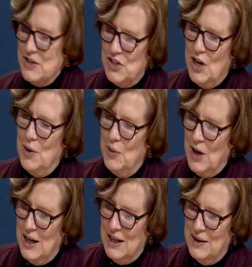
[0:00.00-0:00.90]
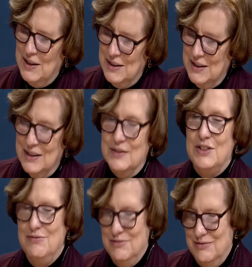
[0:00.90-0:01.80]
So
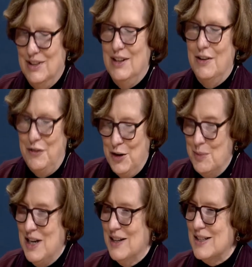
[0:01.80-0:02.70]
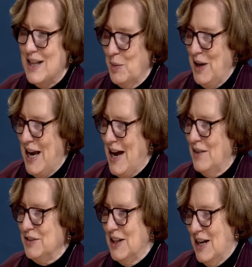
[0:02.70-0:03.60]
in the few minutes that we
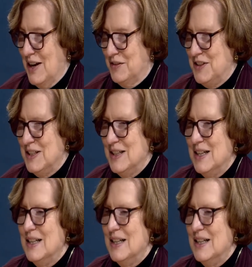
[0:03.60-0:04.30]
have left,